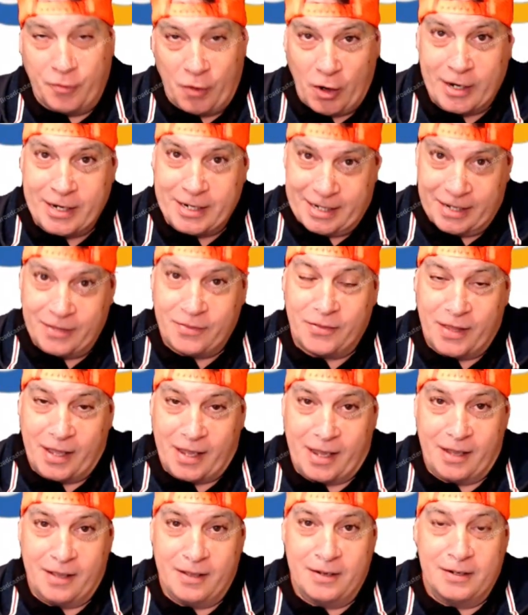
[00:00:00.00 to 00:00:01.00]
find in
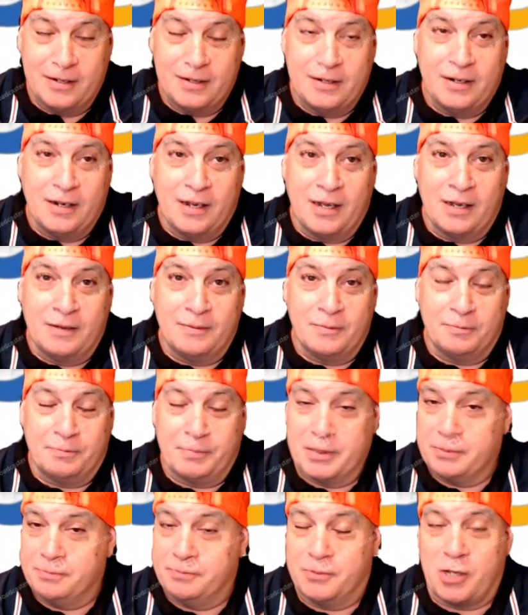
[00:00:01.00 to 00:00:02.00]
there.
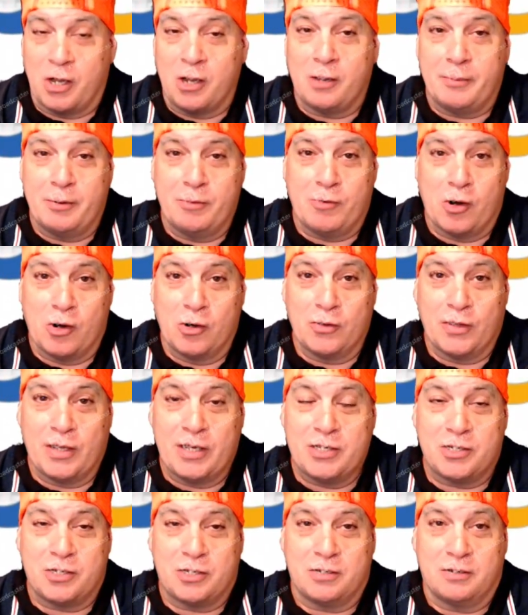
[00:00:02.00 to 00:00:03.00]
But don't get me wrong,
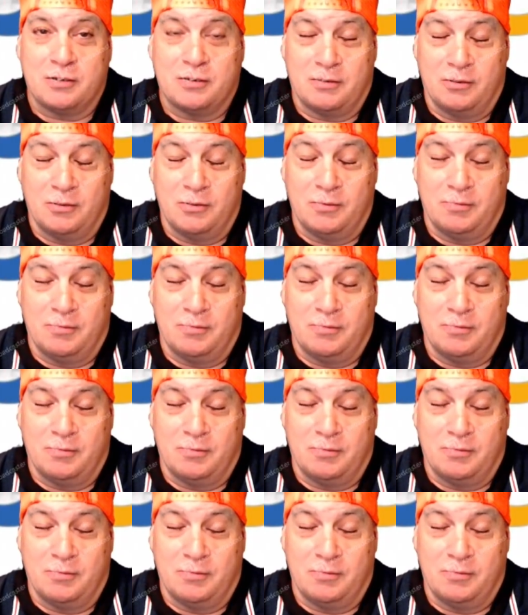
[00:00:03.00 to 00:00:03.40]
there's